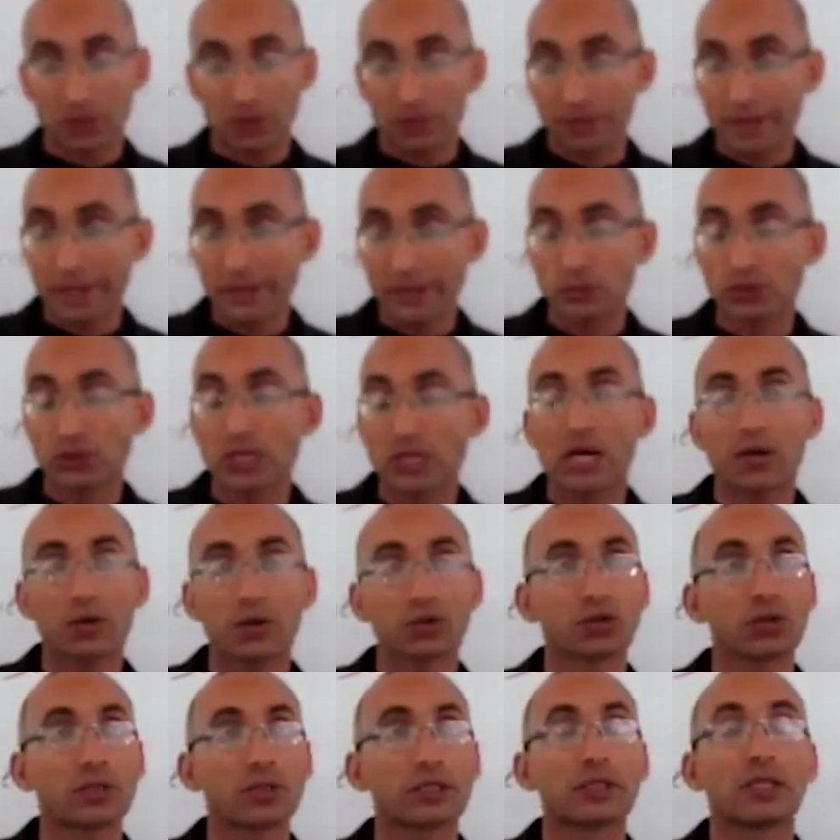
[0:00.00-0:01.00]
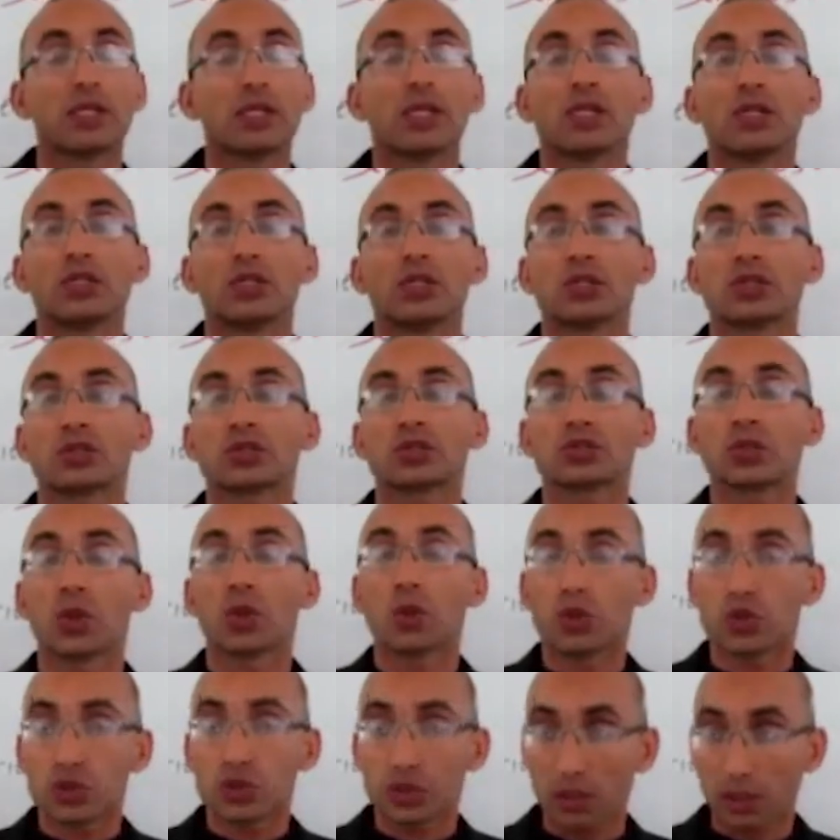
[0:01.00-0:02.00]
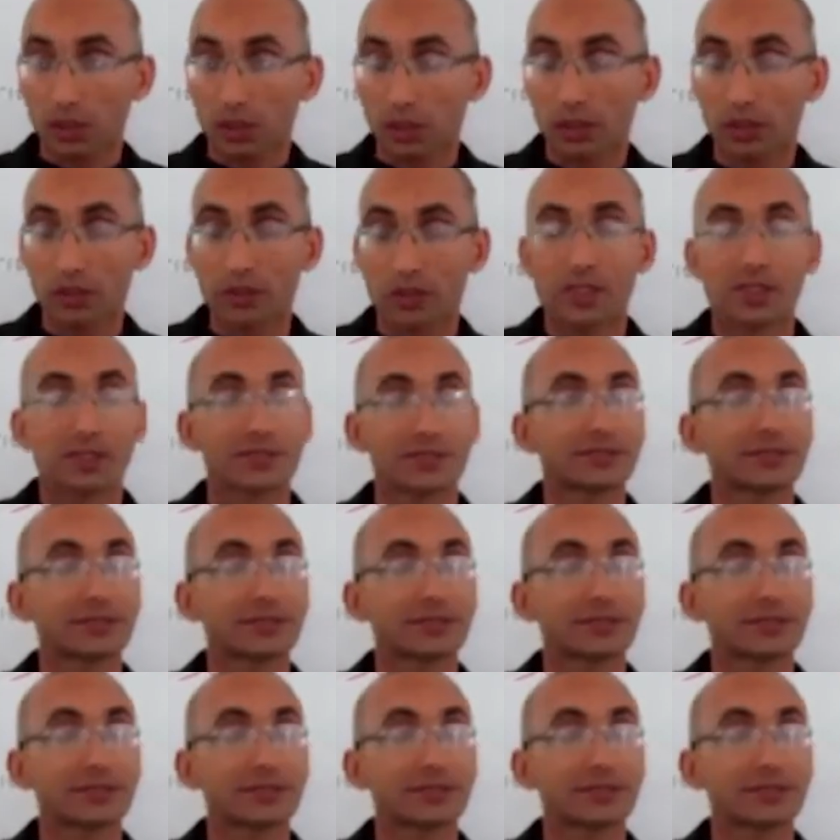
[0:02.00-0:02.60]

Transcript: alright, which are usually social,